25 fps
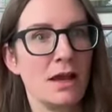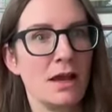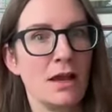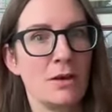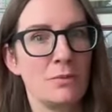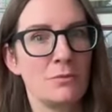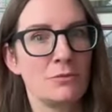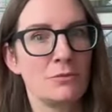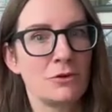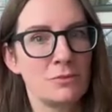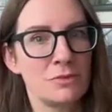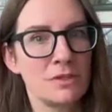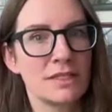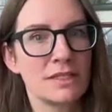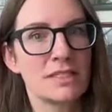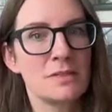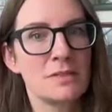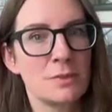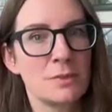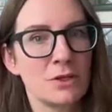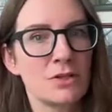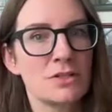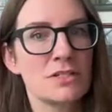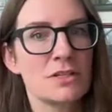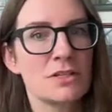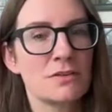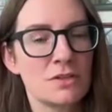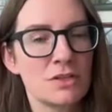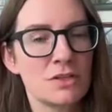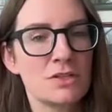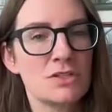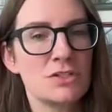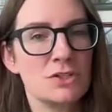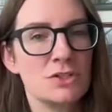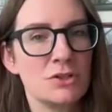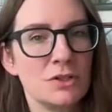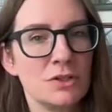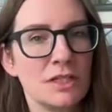from the experience of
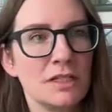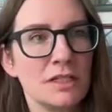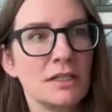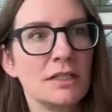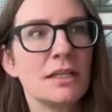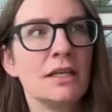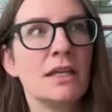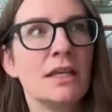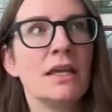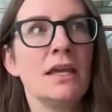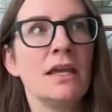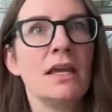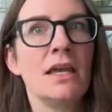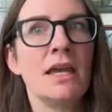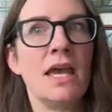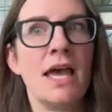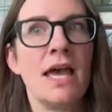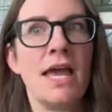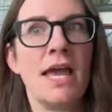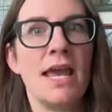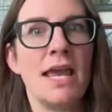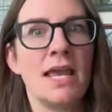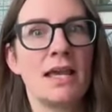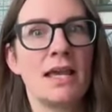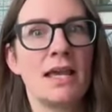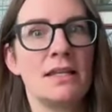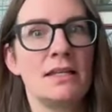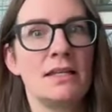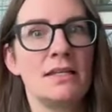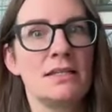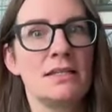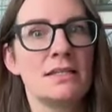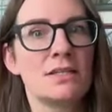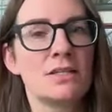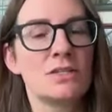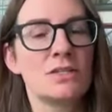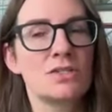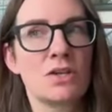the student.
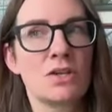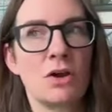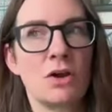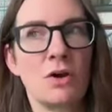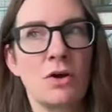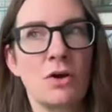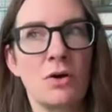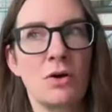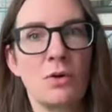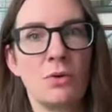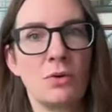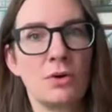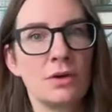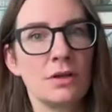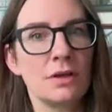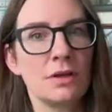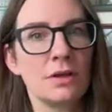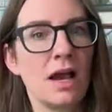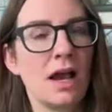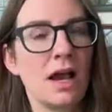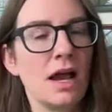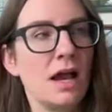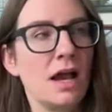And so